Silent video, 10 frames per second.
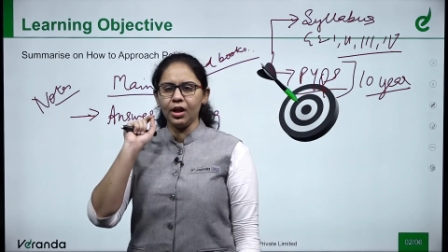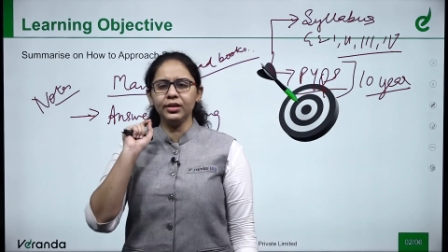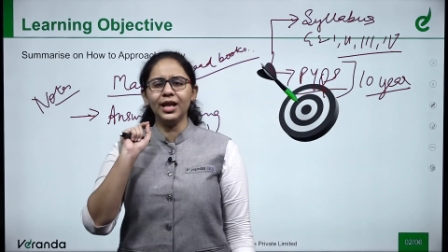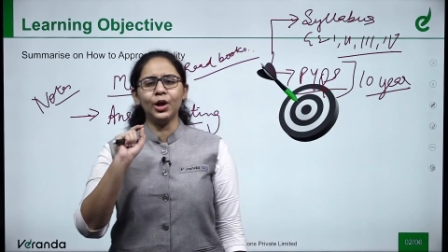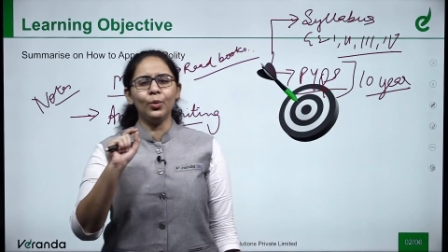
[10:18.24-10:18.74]

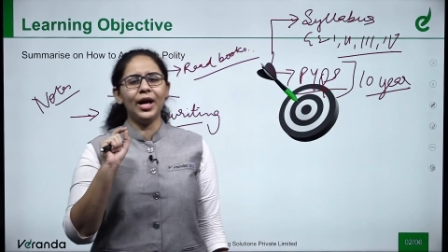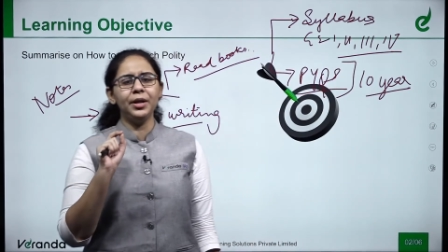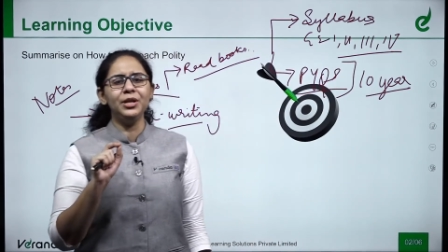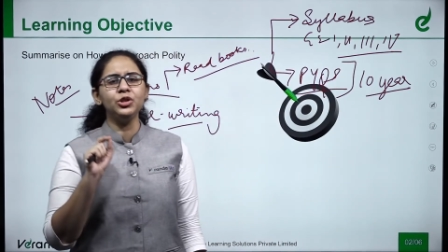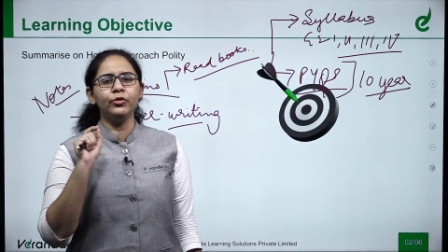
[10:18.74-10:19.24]
the
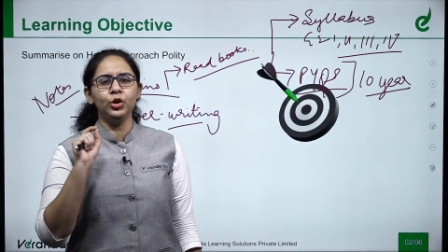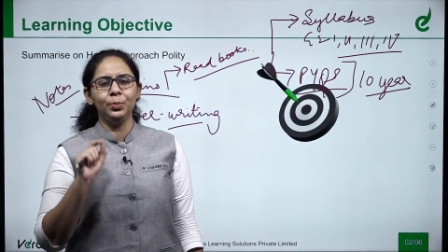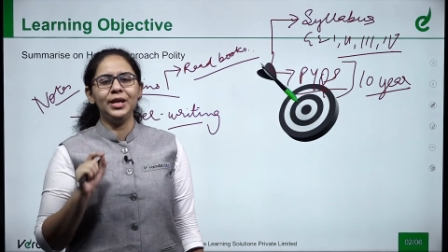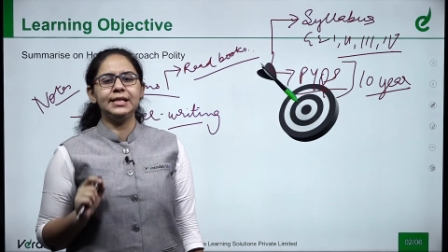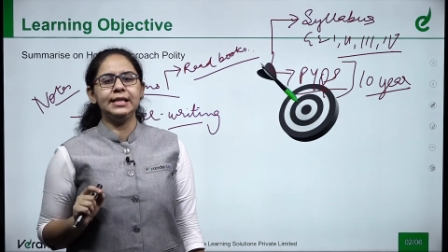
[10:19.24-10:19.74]
requirement of U
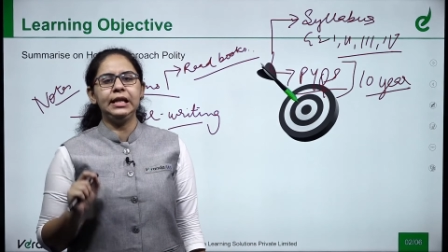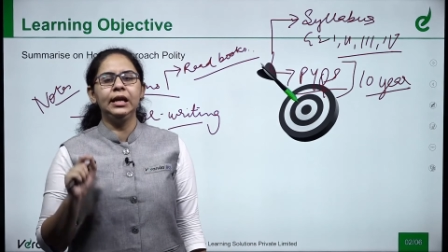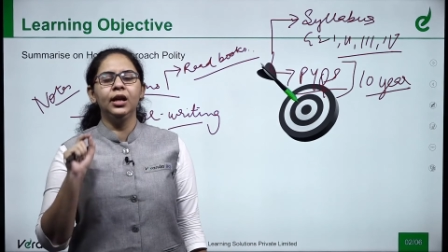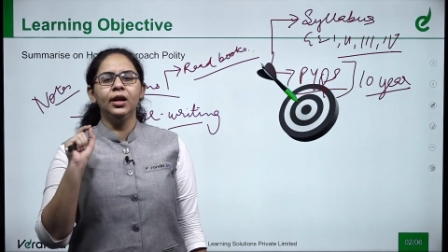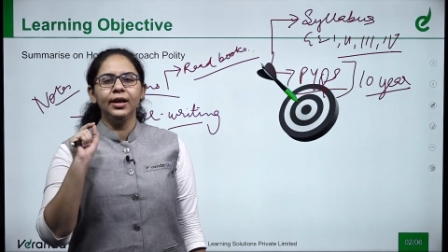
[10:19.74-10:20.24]
P S C
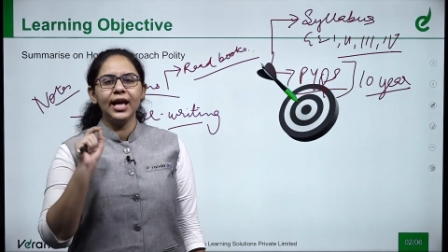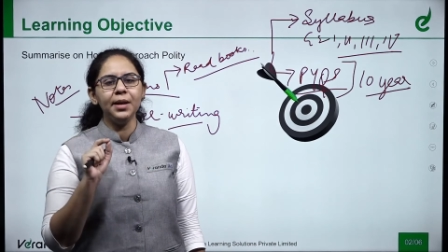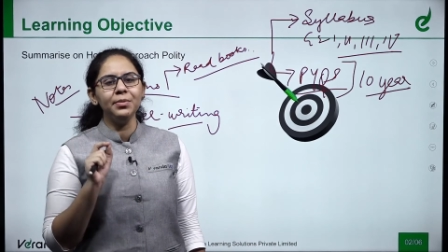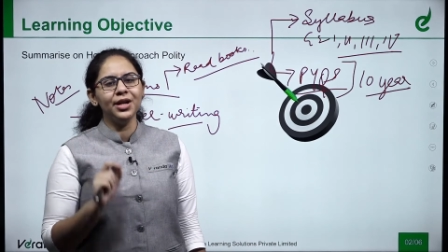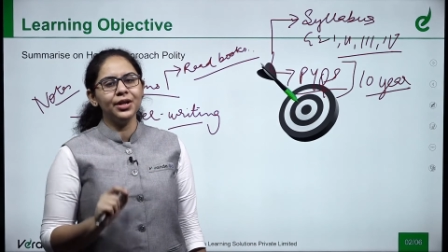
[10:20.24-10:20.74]

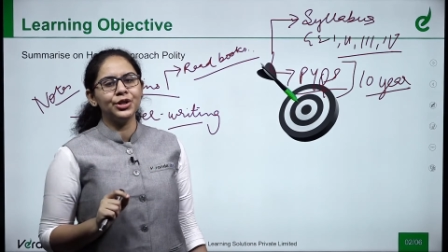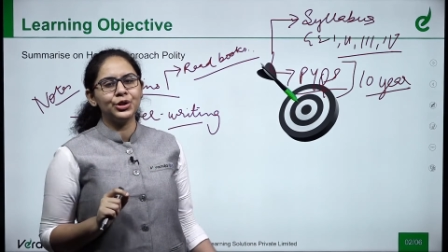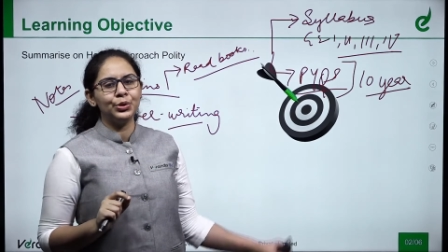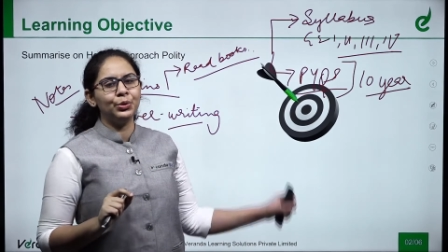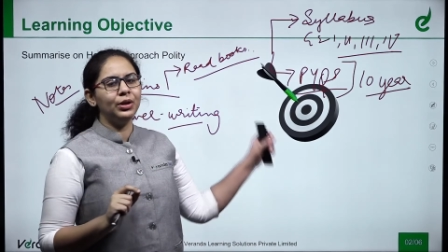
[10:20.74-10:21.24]
can be
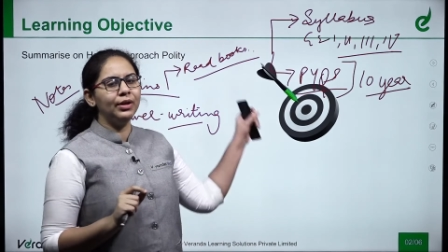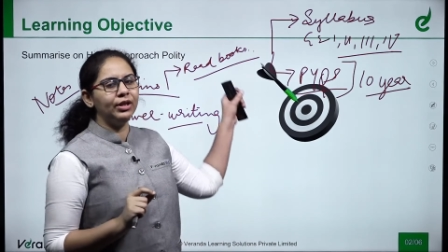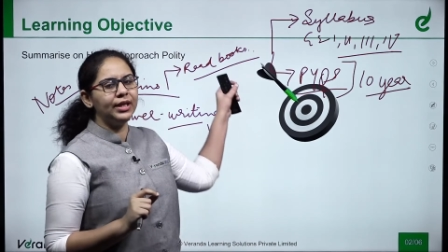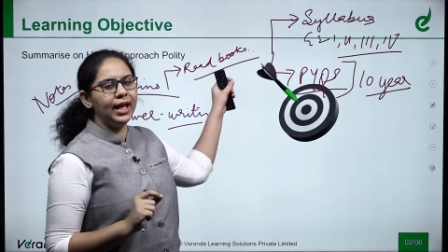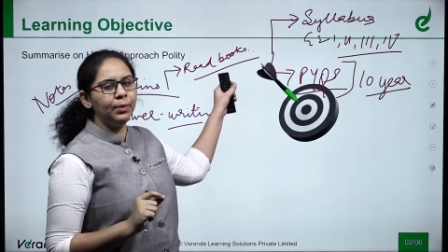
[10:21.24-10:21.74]
understood only
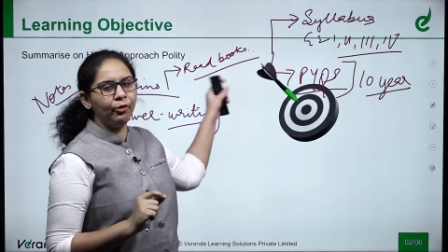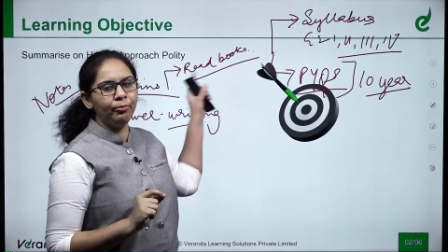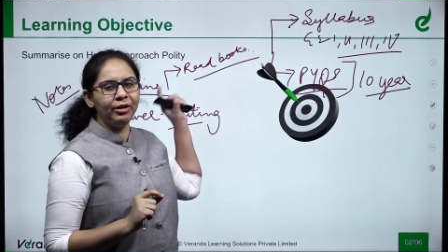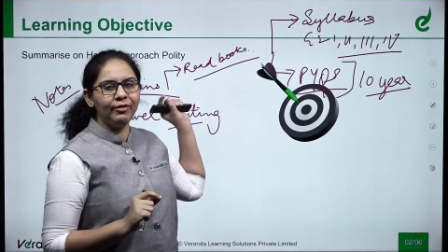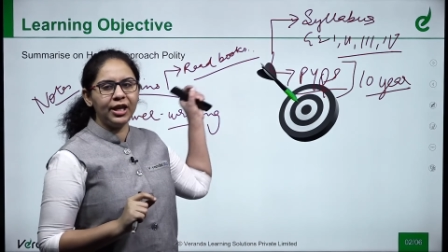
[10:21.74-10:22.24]
with the help of
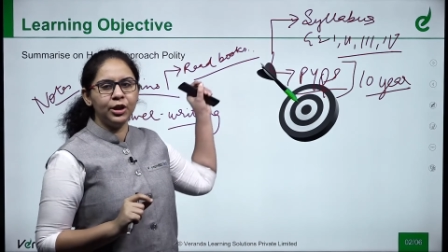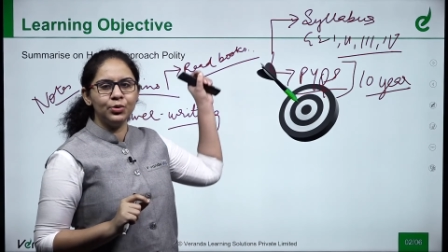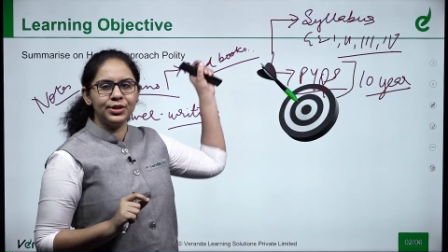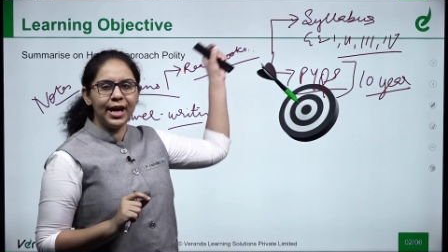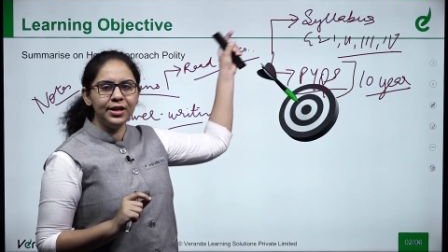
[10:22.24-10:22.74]
P Y
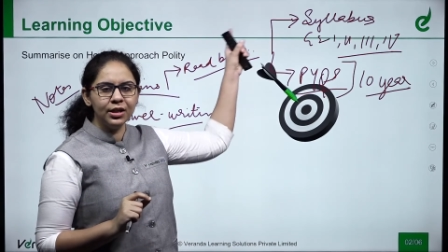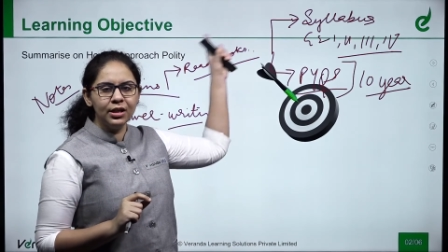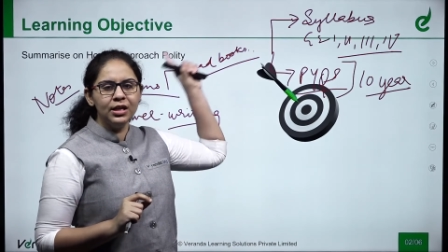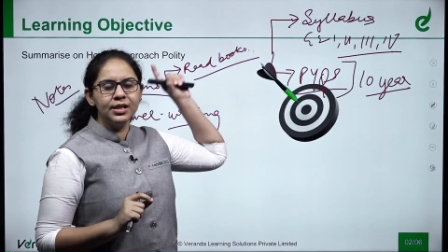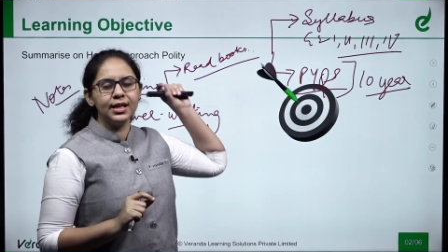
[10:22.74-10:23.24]
Qs and
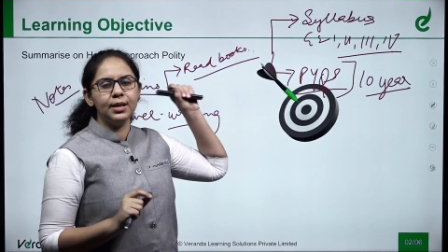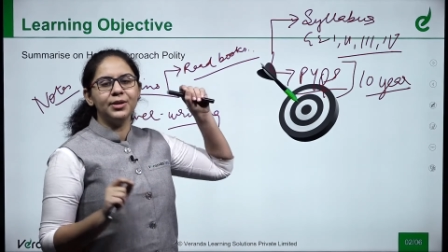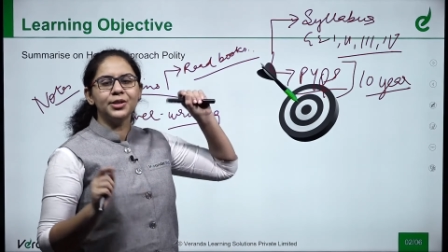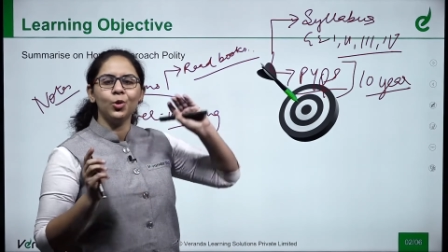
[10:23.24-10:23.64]
syllabus.